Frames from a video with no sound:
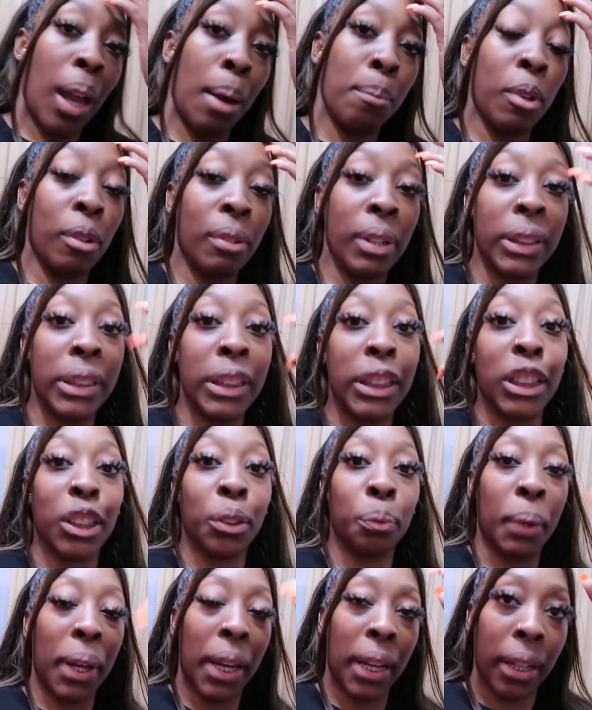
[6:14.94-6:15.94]
I'm already
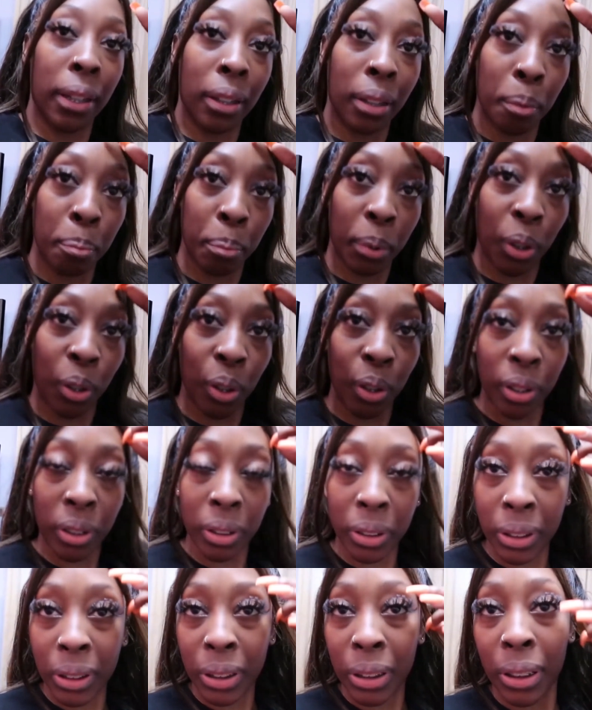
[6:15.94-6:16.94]
sweating
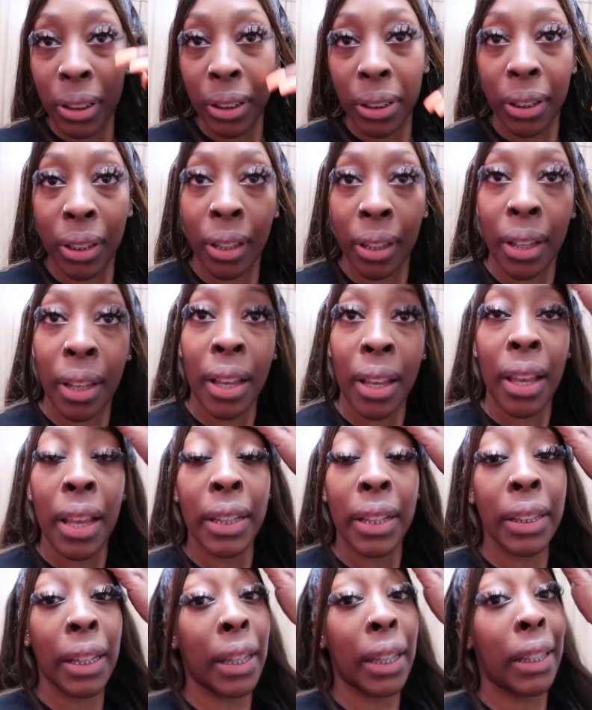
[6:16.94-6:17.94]
because
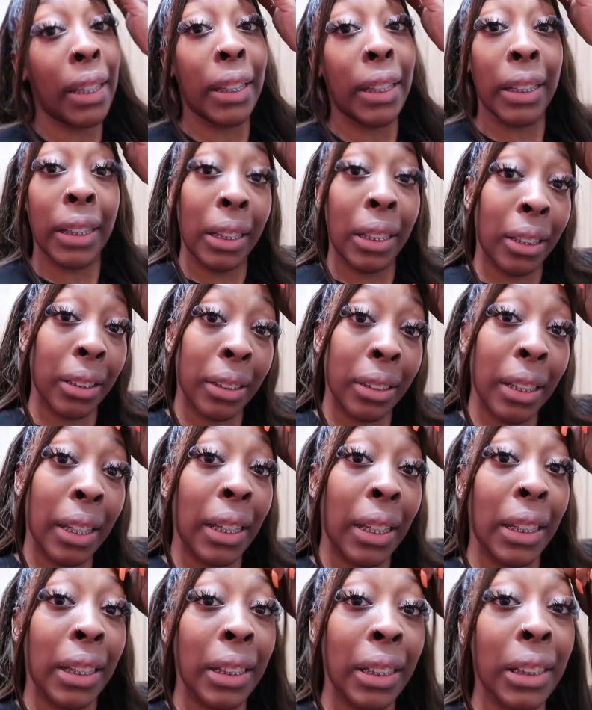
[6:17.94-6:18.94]
the heat
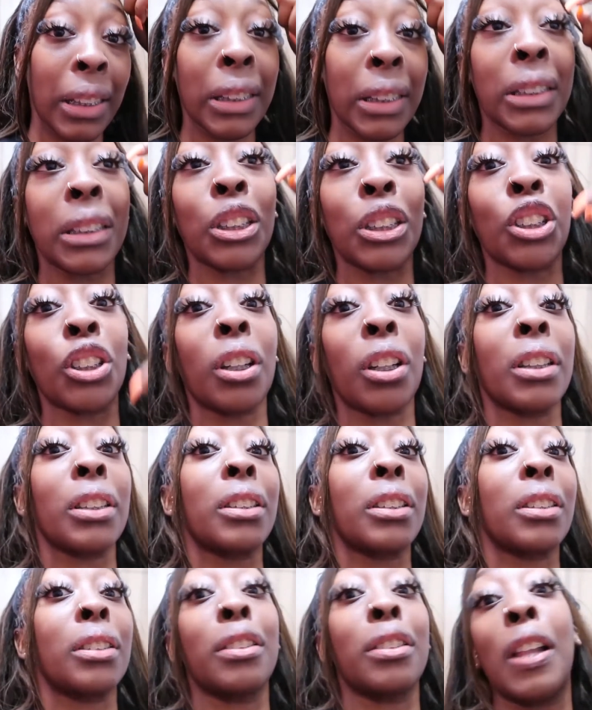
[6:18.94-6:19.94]
is
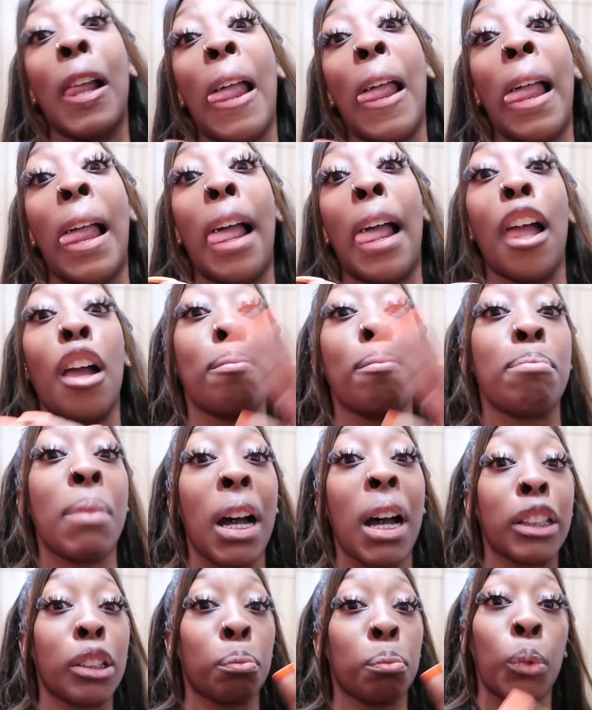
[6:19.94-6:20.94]
just
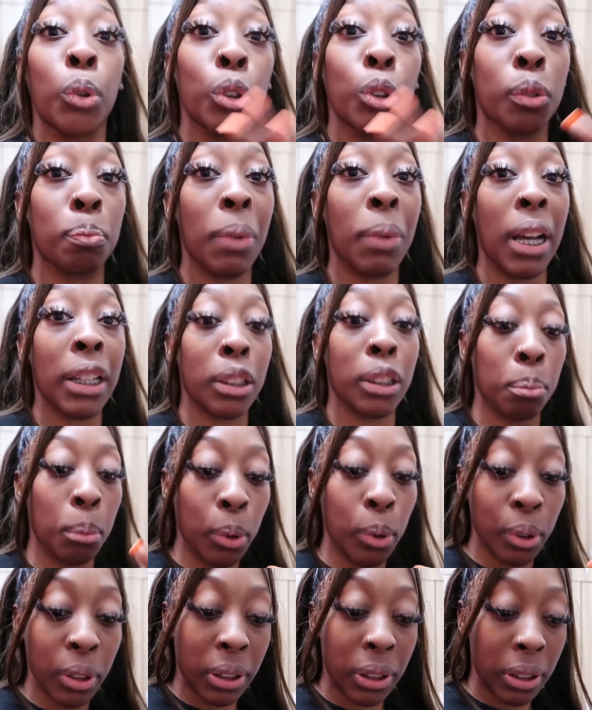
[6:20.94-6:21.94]
bas
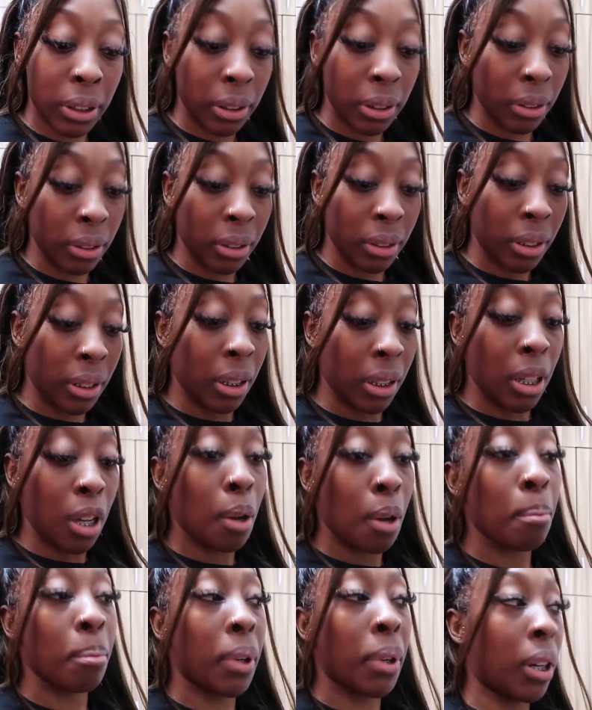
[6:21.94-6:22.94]
boost,
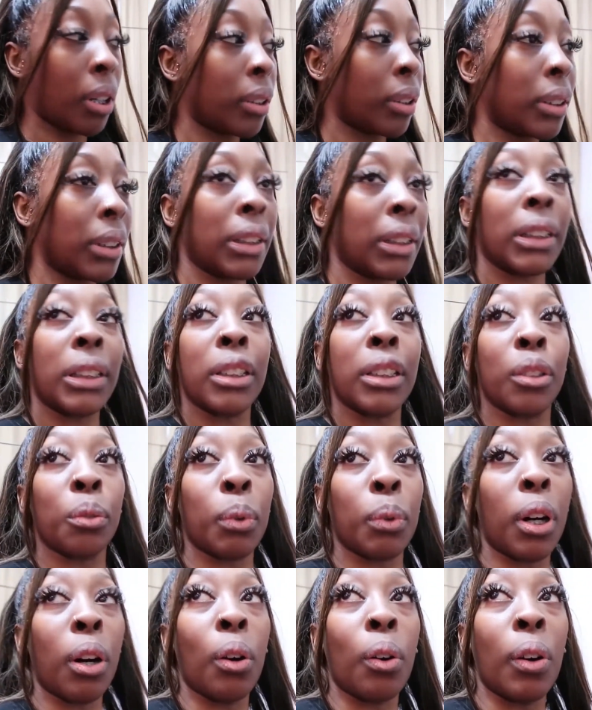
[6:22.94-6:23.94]
but it is
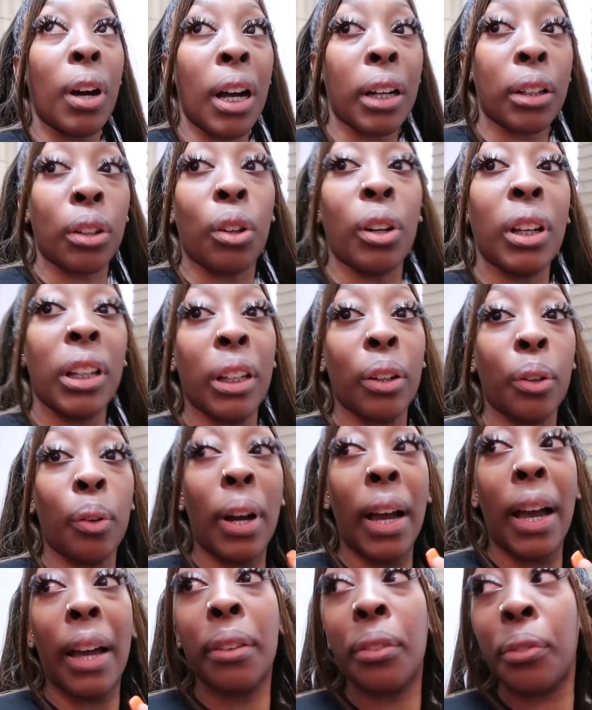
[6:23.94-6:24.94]
well. I've got a little
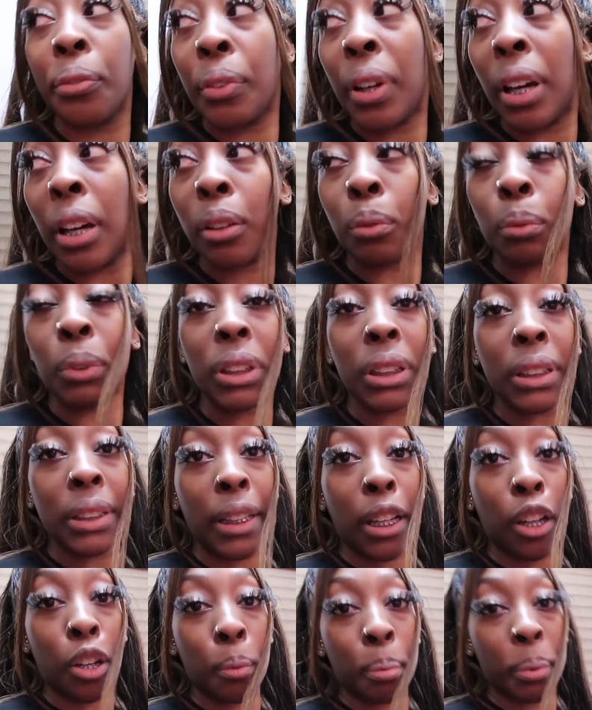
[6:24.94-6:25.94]
hand fan which
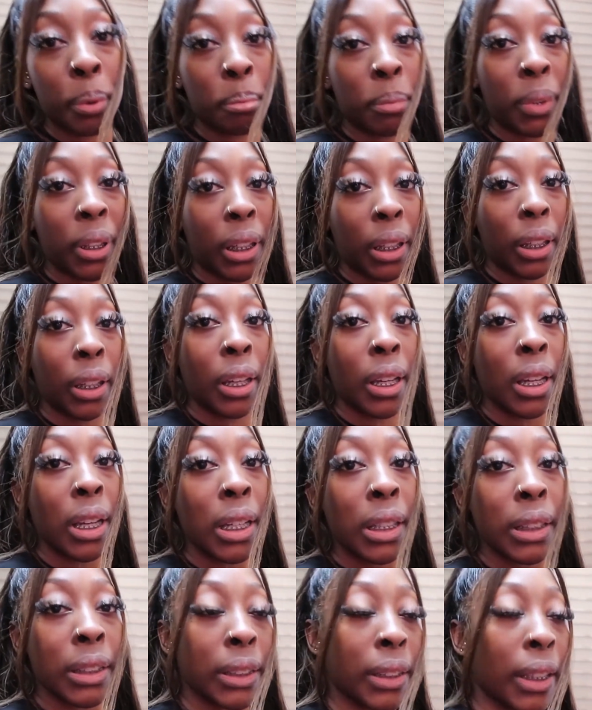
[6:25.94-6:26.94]
is helping me
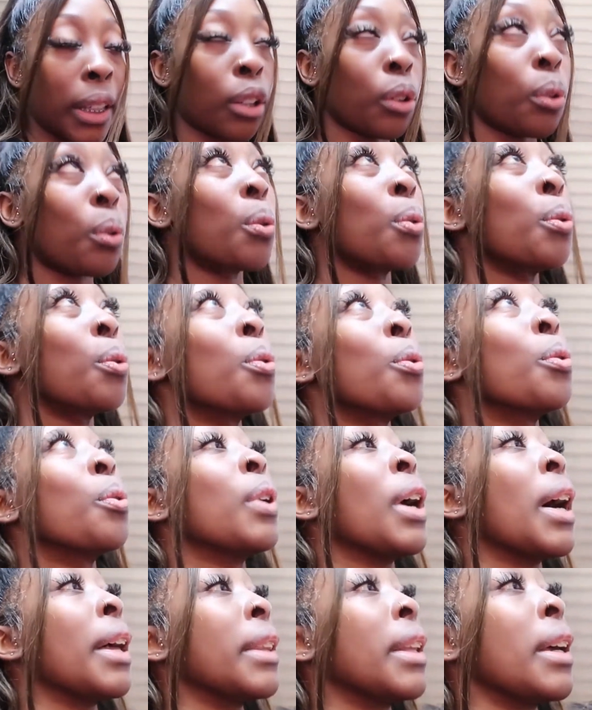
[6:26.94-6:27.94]
stay
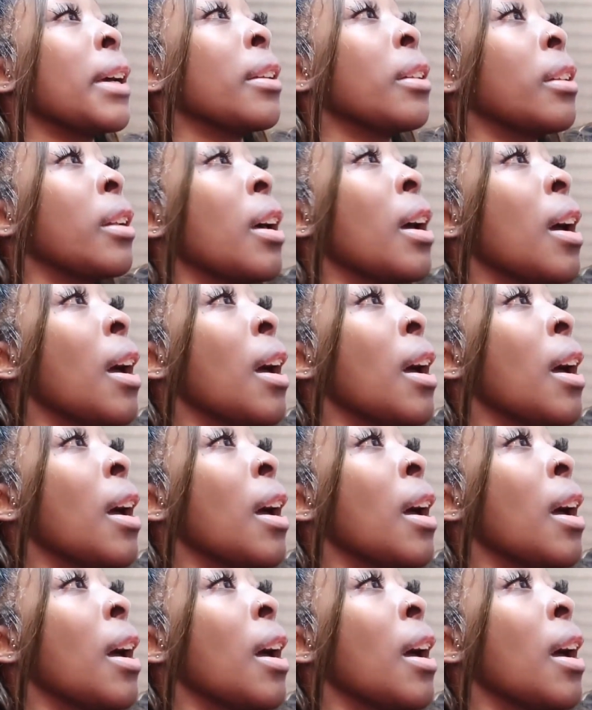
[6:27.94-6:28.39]
cool, and then